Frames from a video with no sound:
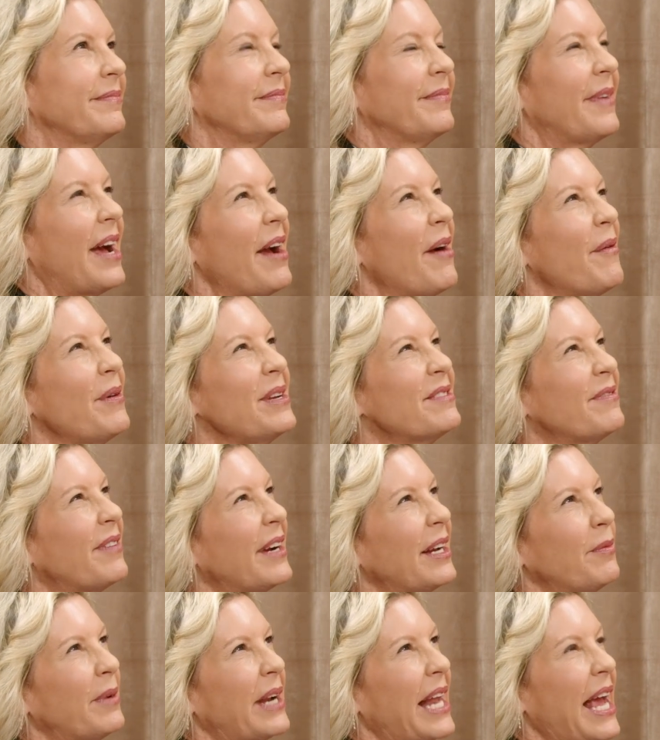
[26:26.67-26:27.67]
I always
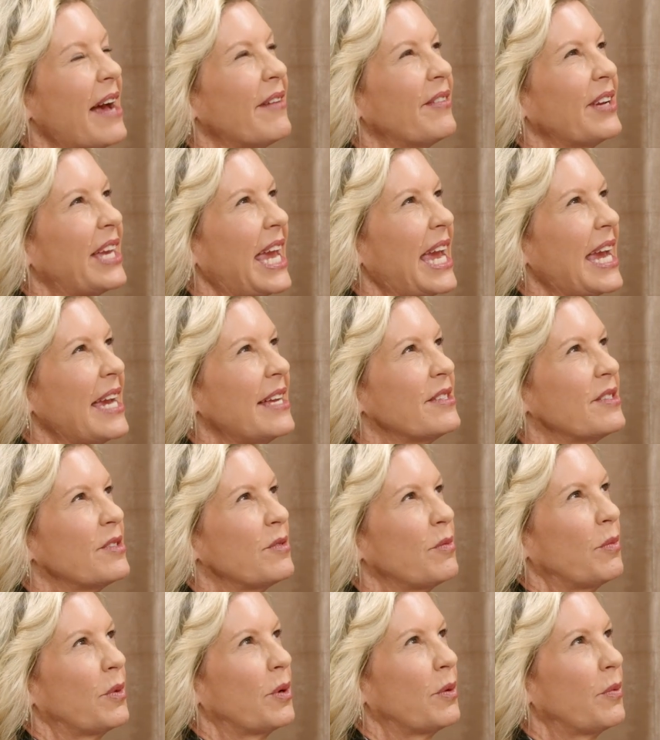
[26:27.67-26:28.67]
find when I have a
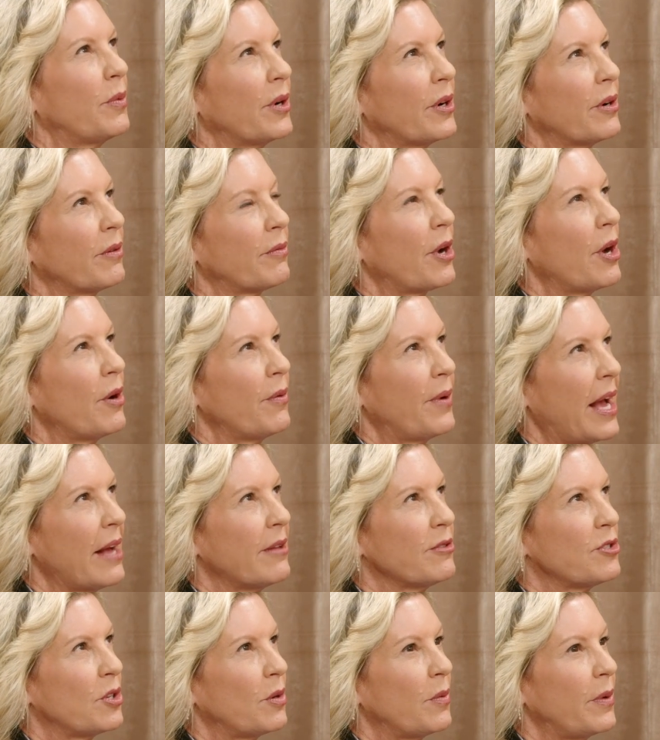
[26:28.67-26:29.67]
case where we're
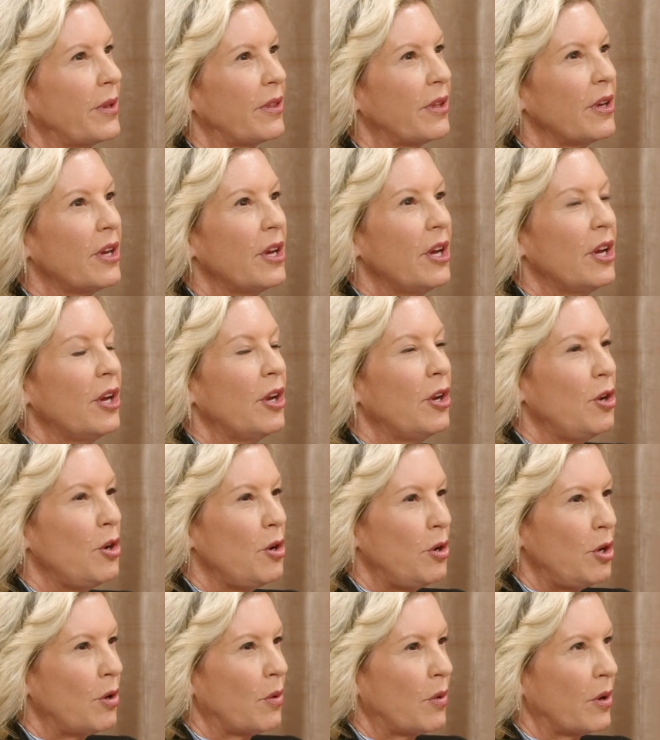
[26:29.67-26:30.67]
co-counsel with
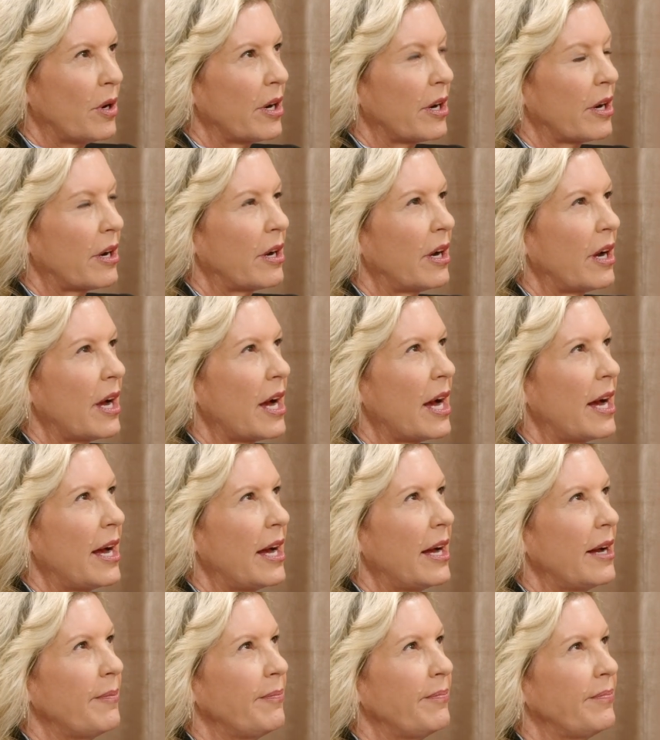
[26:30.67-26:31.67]
New York,
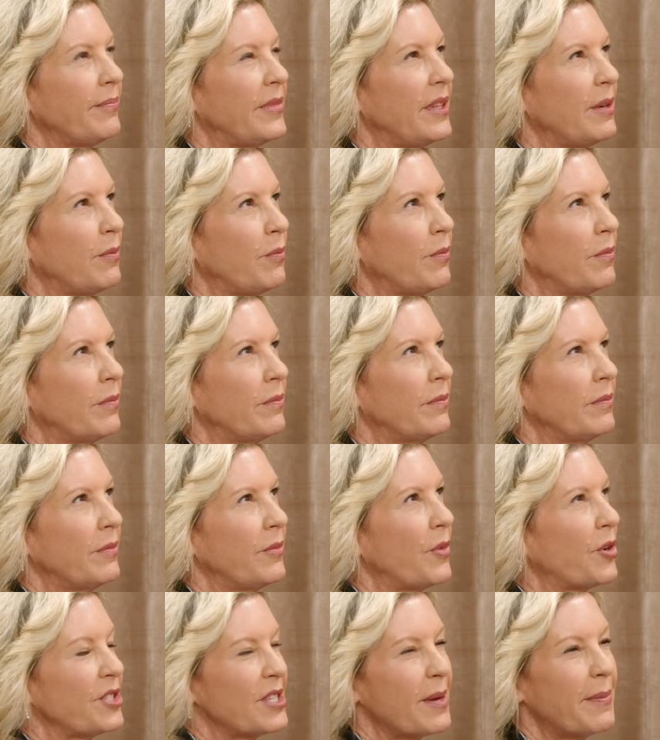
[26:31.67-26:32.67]
that
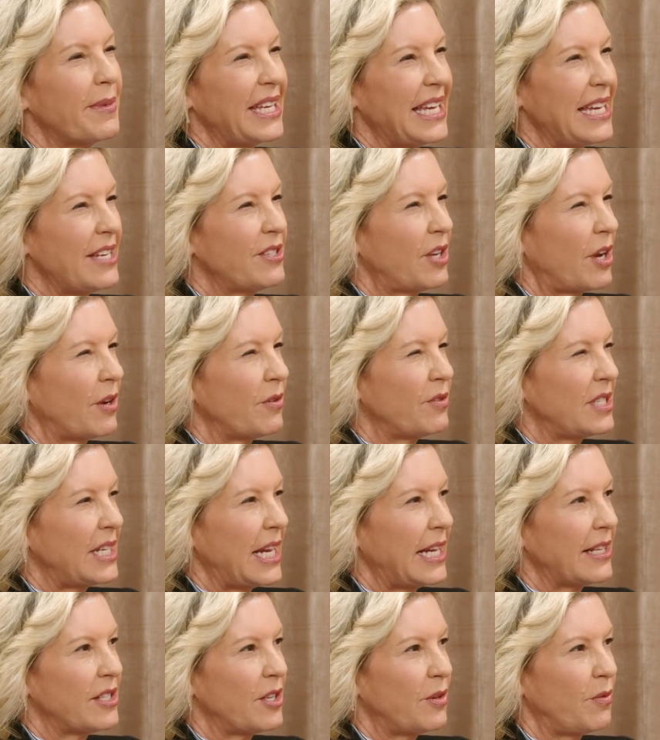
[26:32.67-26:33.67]
or some of the East Coast
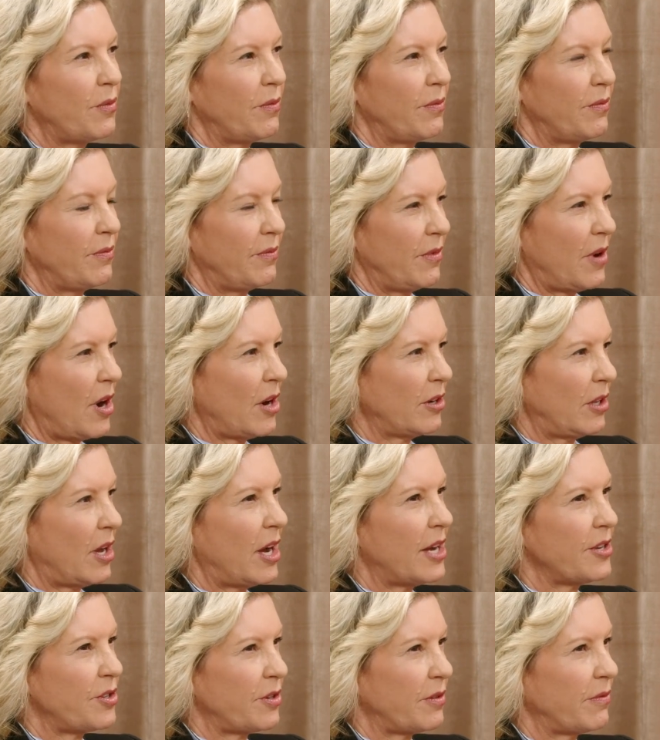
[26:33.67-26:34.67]
states that our
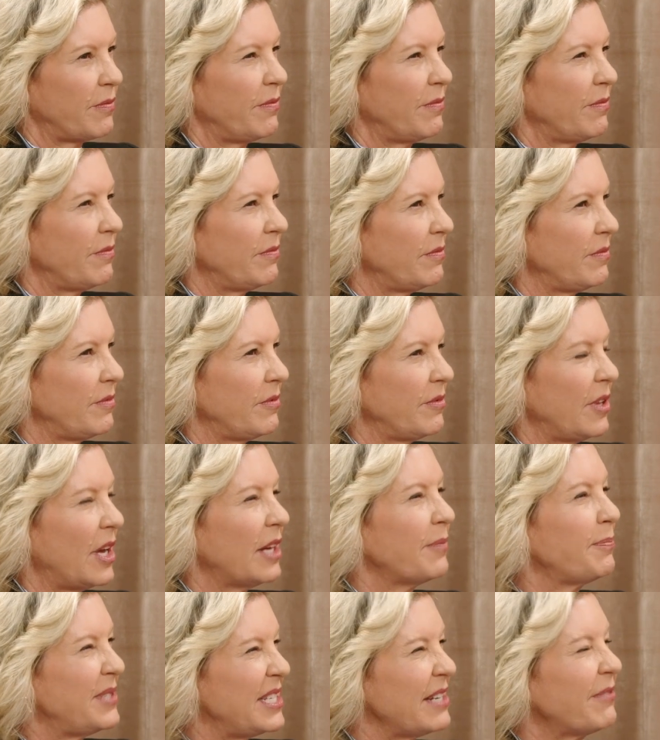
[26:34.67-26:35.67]
laws are
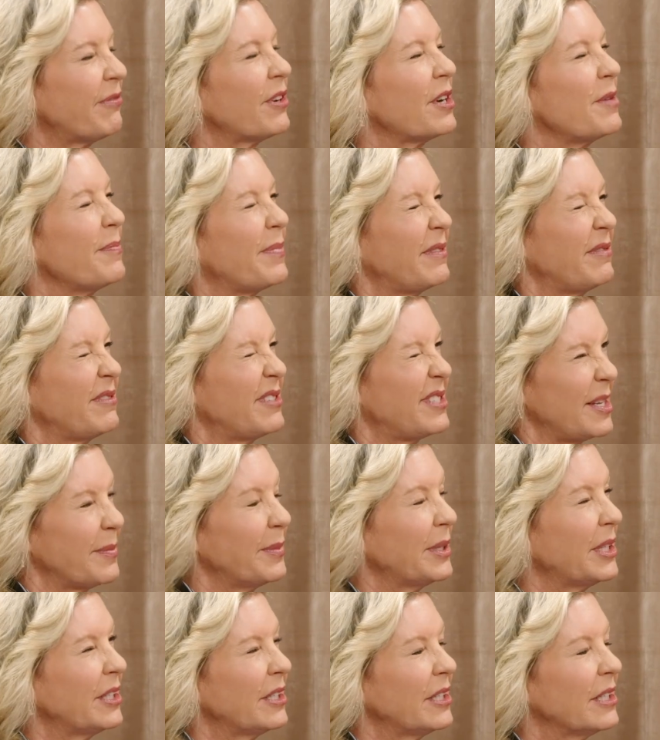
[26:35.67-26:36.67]
different but
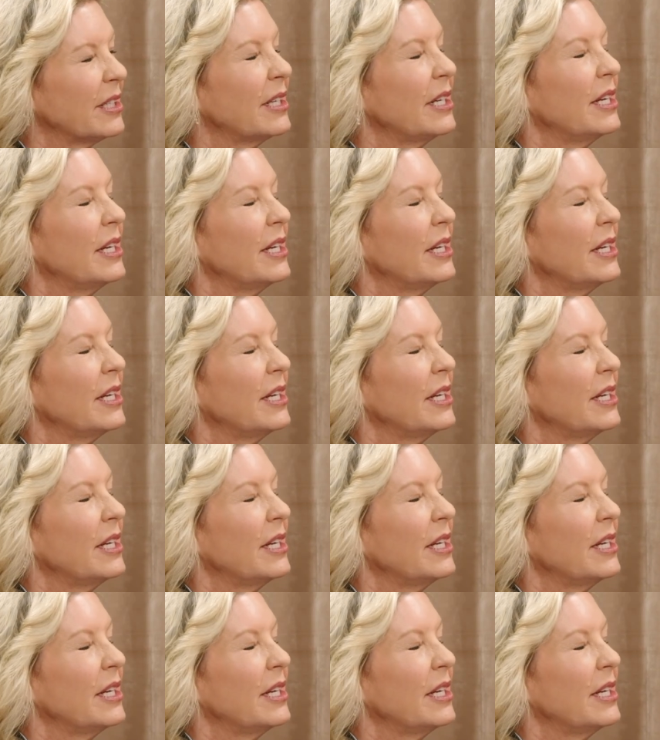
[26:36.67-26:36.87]
similar.